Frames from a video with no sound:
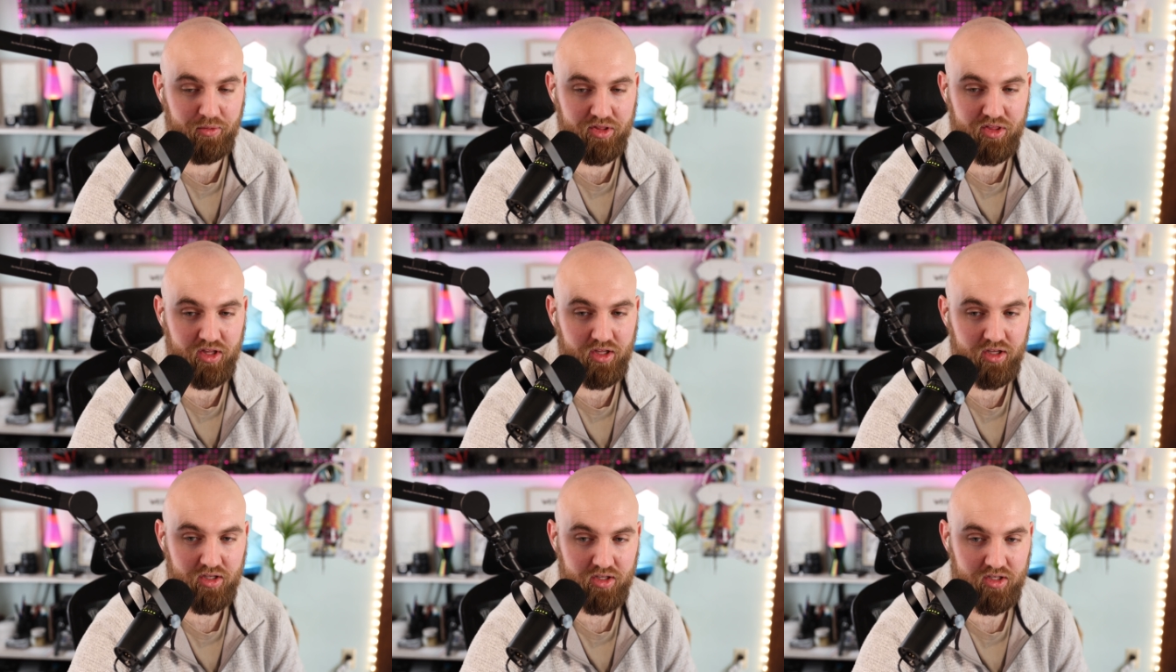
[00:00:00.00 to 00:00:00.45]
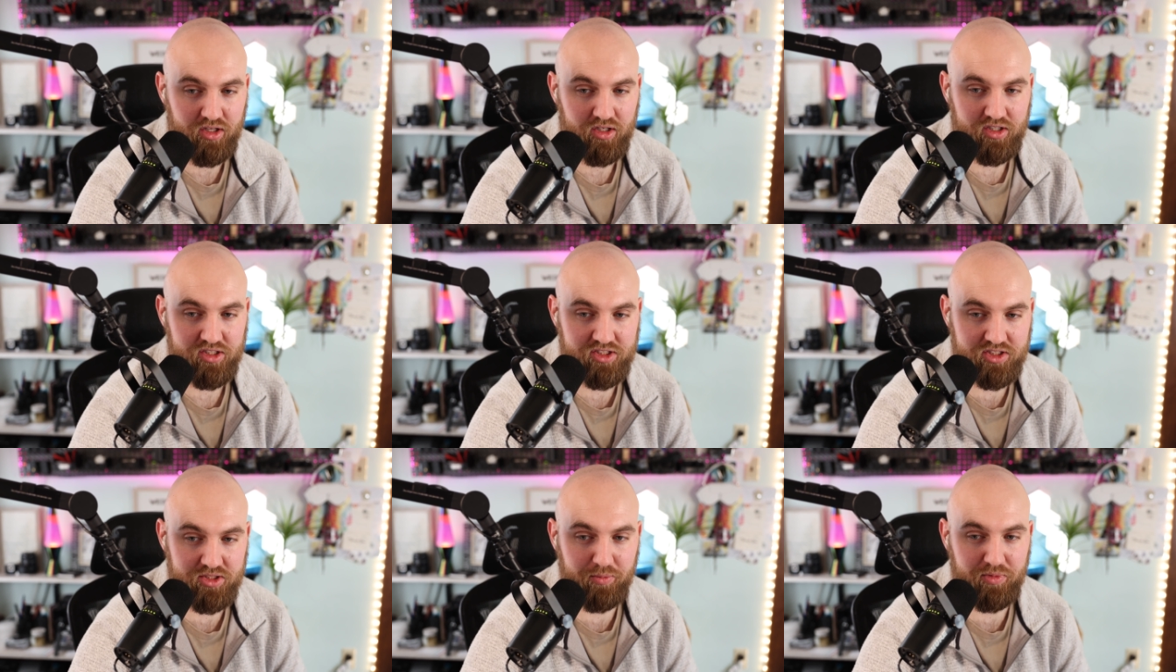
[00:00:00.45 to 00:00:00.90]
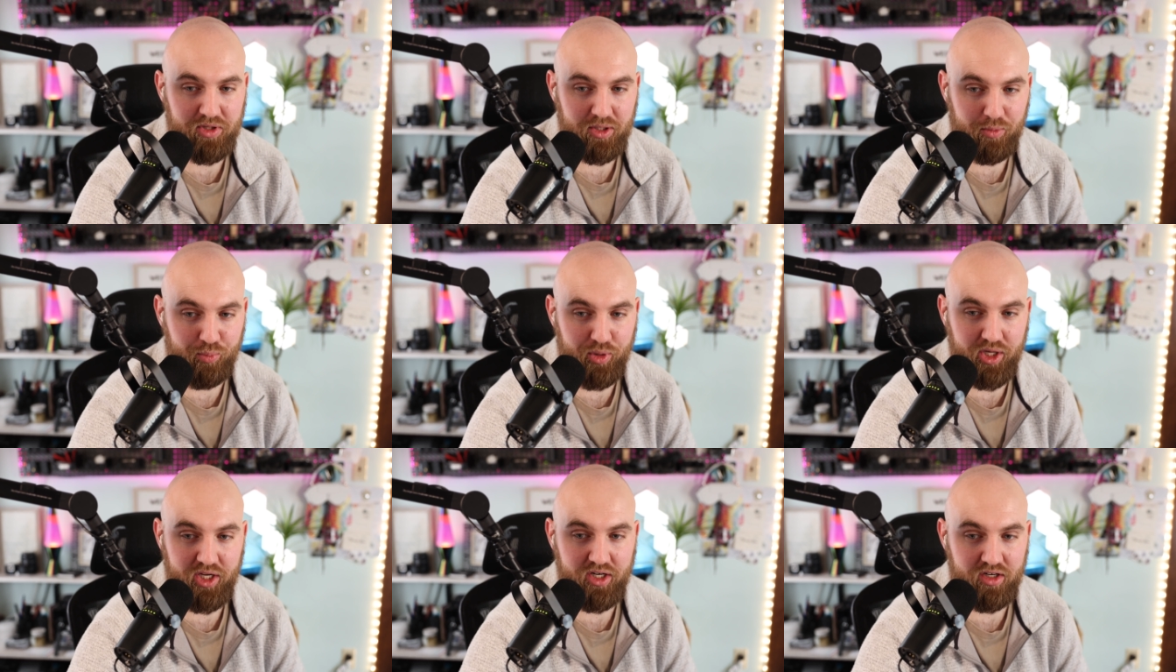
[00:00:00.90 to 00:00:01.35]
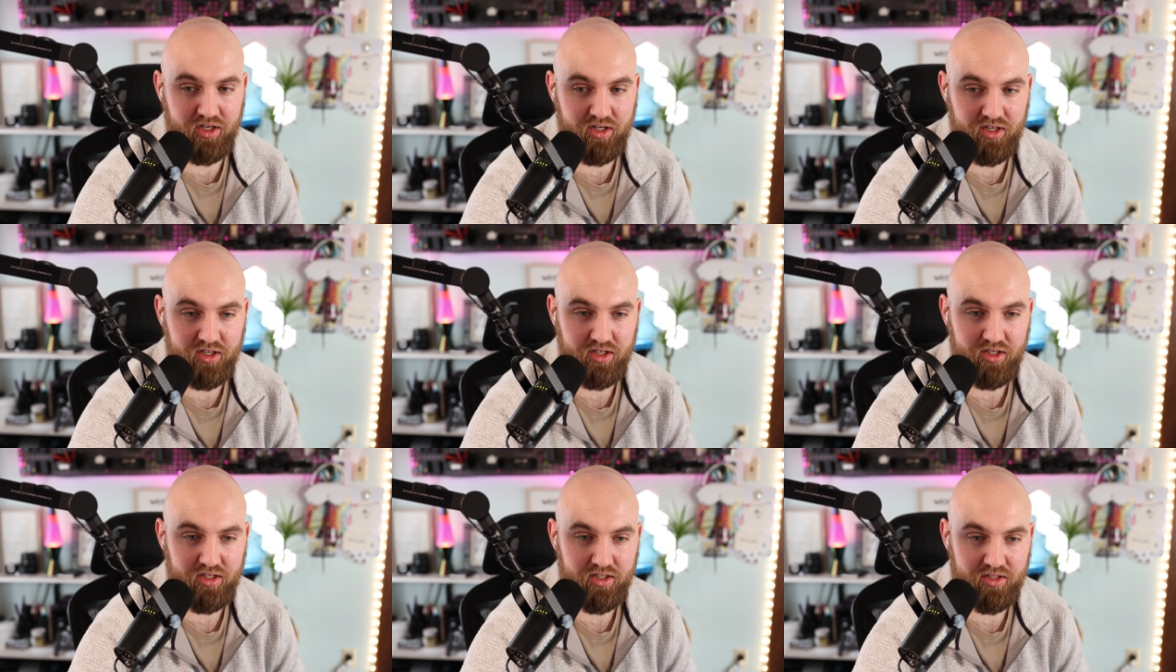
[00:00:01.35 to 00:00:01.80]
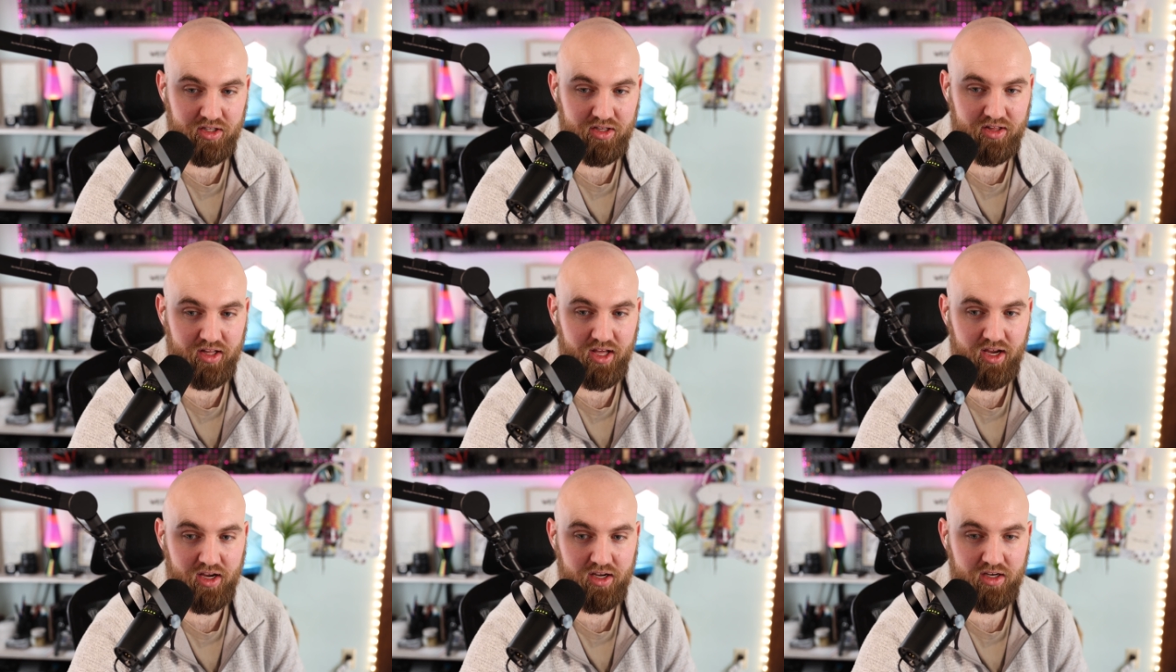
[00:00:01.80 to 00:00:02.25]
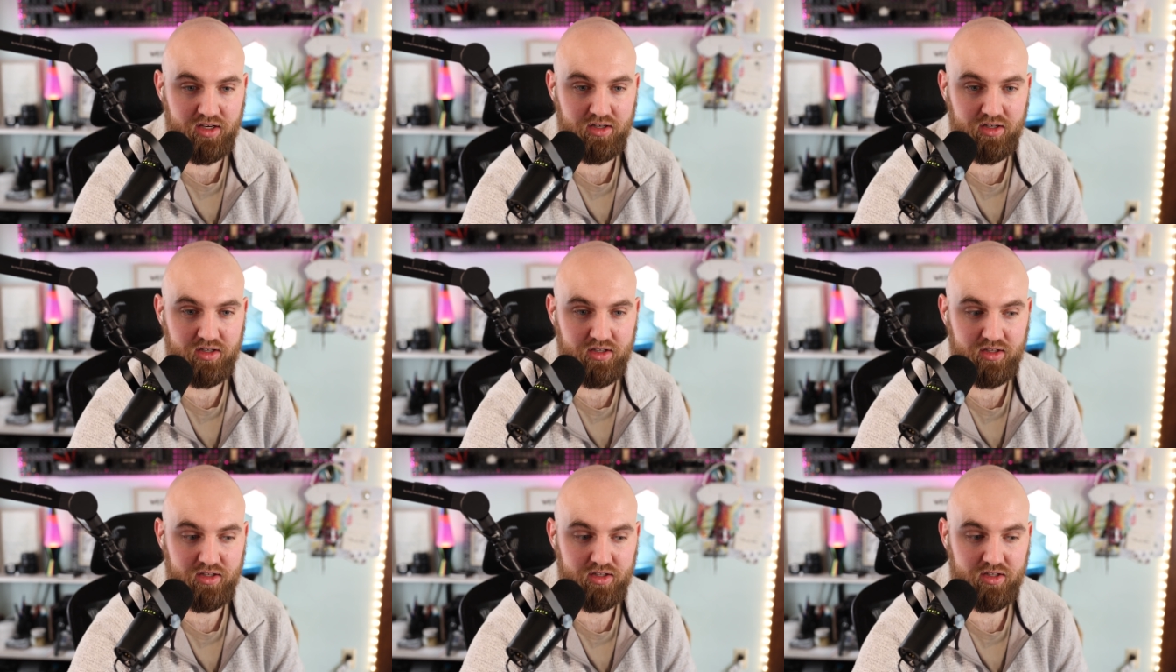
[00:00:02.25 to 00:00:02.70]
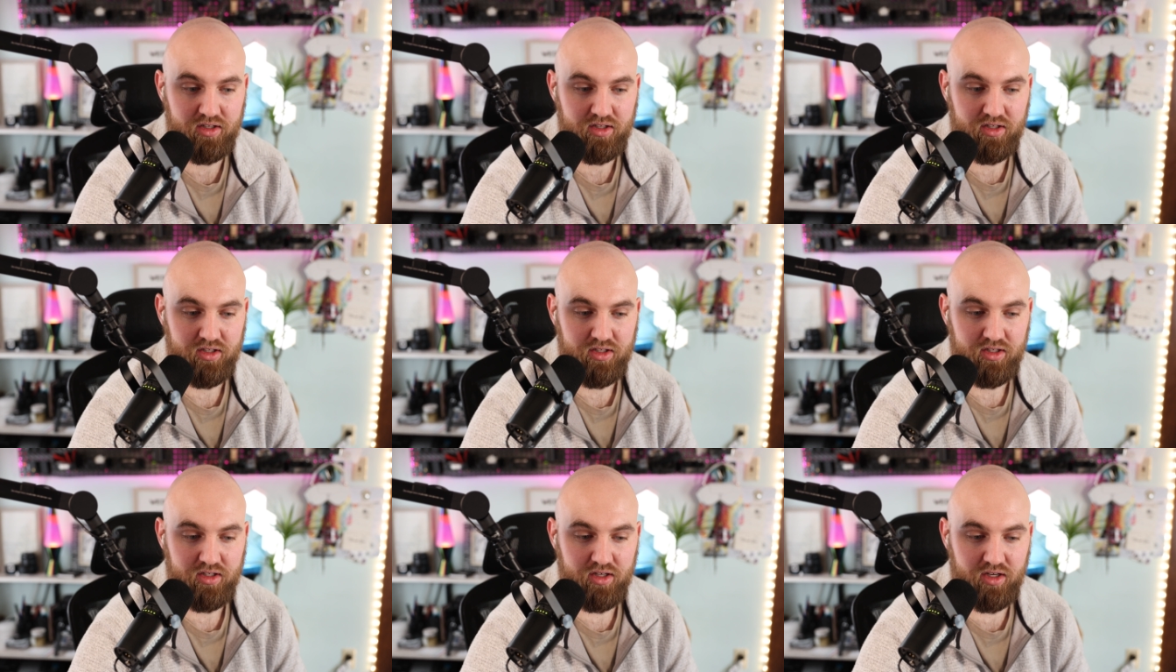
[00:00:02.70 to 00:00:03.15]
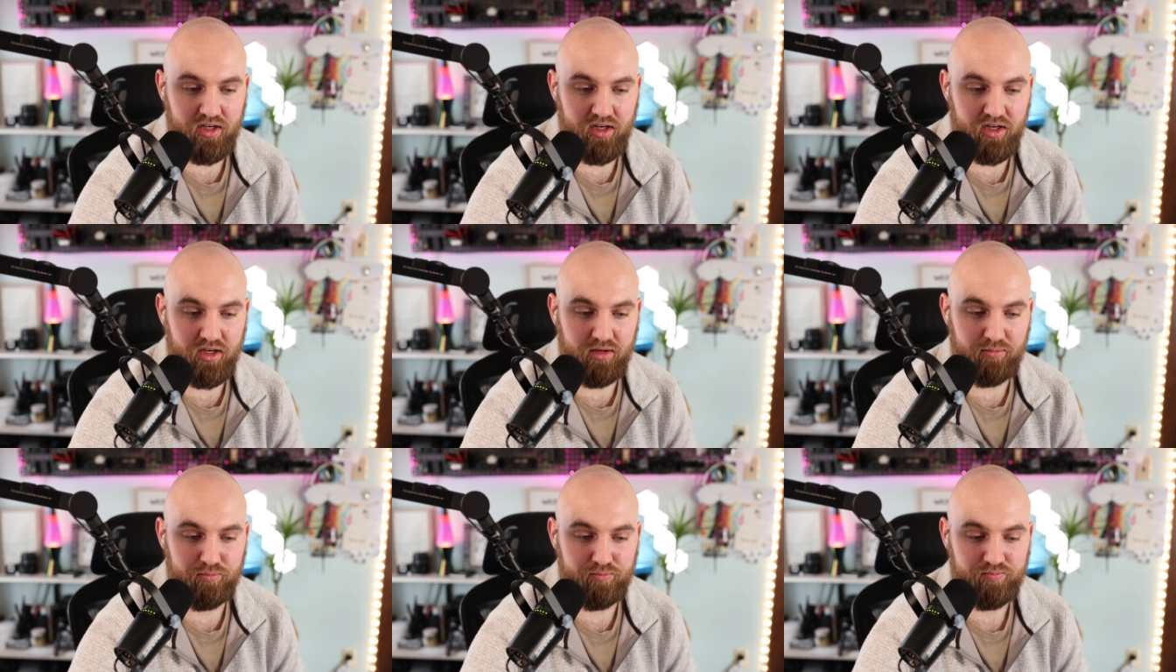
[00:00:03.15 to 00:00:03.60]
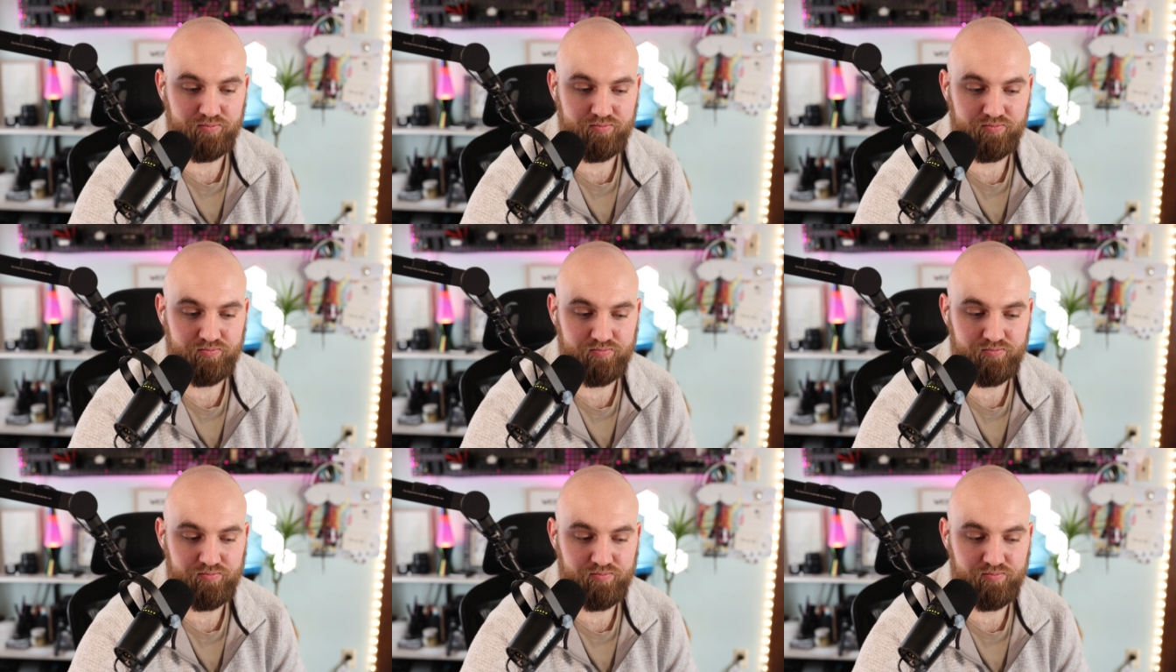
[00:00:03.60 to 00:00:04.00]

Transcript: with something better than that. Um, for a um, while.